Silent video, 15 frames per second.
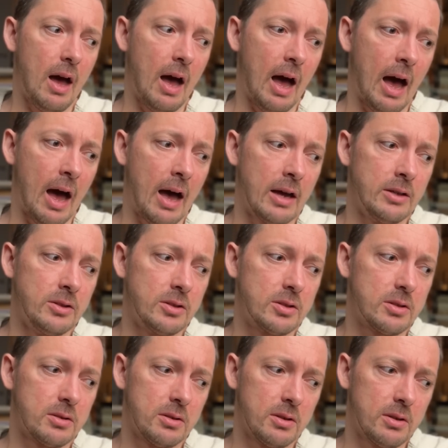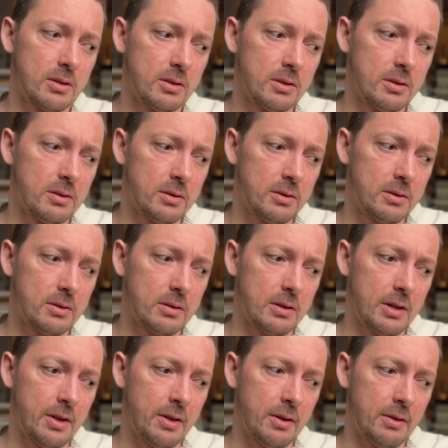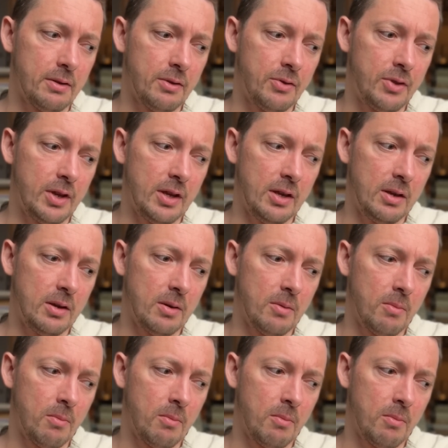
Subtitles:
and the